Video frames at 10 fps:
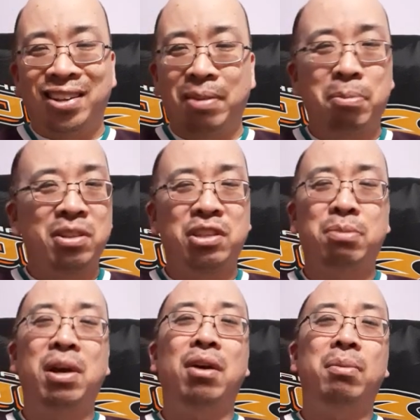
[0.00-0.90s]
It puts a
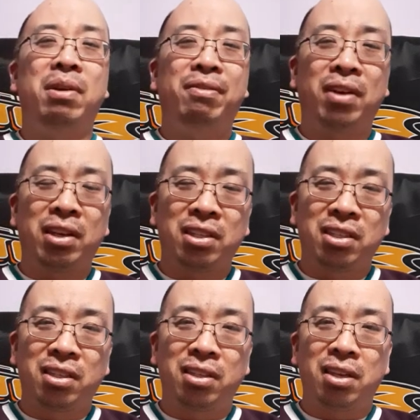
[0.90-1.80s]
smile on my
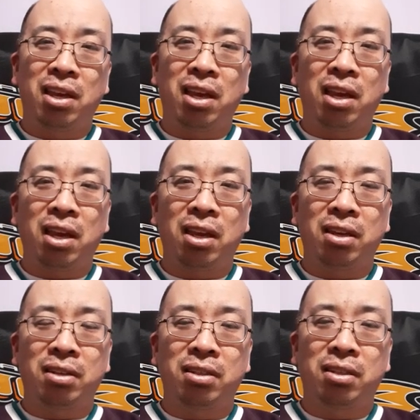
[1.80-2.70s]
face.
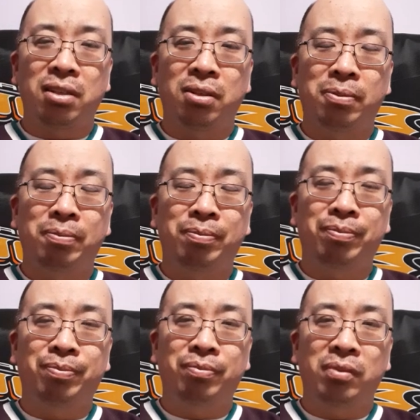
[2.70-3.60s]
And
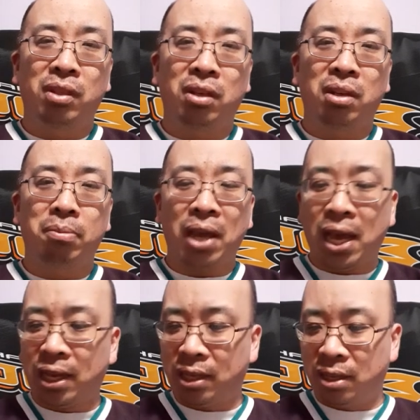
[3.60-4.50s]
looking
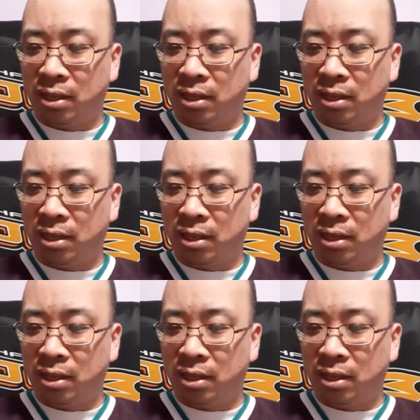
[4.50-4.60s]
back,